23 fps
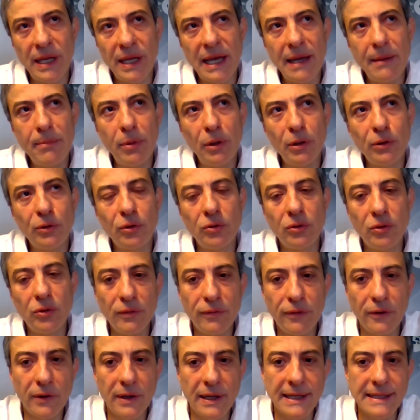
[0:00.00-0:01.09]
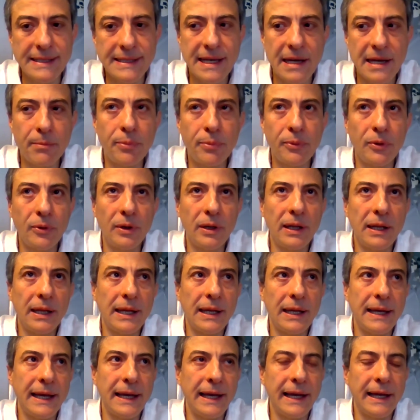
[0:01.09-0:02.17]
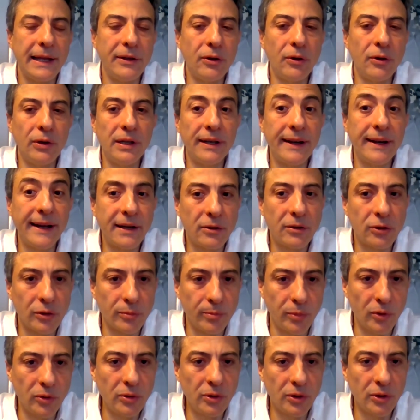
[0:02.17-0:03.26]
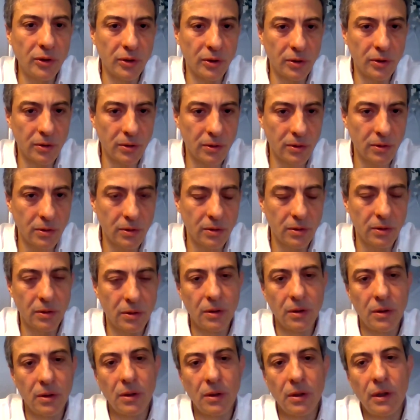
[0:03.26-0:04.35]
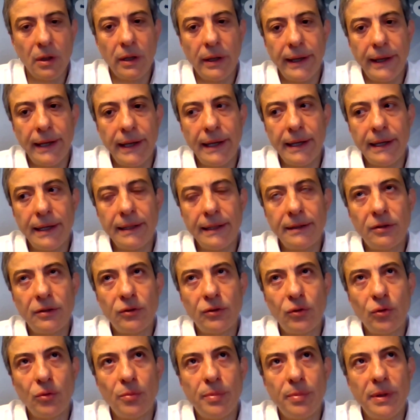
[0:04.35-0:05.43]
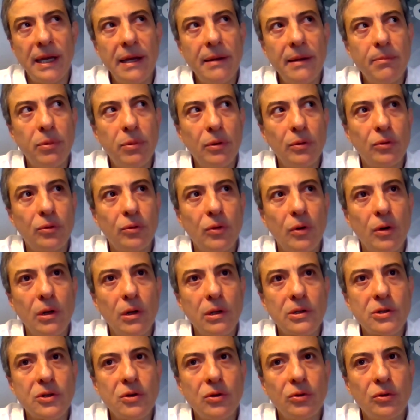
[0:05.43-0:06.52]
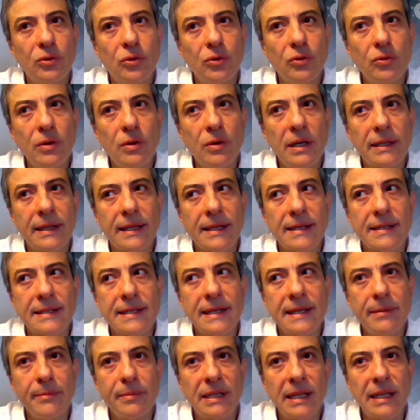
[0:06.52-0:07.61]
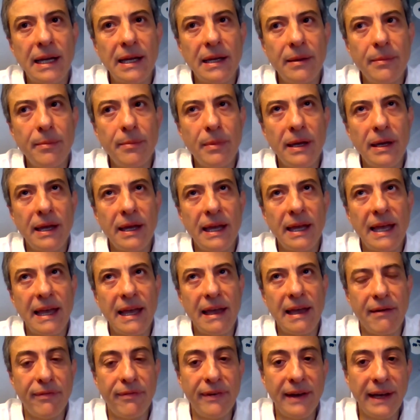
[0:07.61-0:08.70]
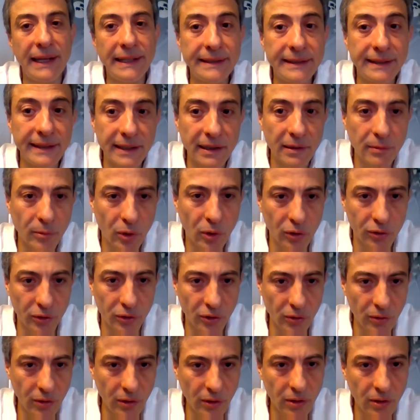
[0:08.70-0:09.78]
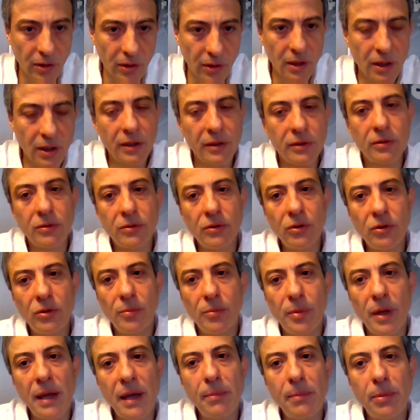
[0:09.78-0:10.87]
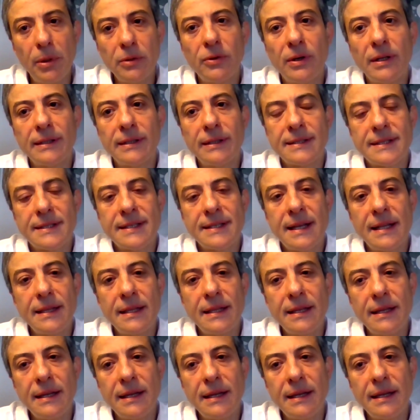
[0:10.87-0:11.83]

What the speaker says: be able to do, for example, an oil record book, and to be able to also do at the same time a vetting module, you need to be able to understand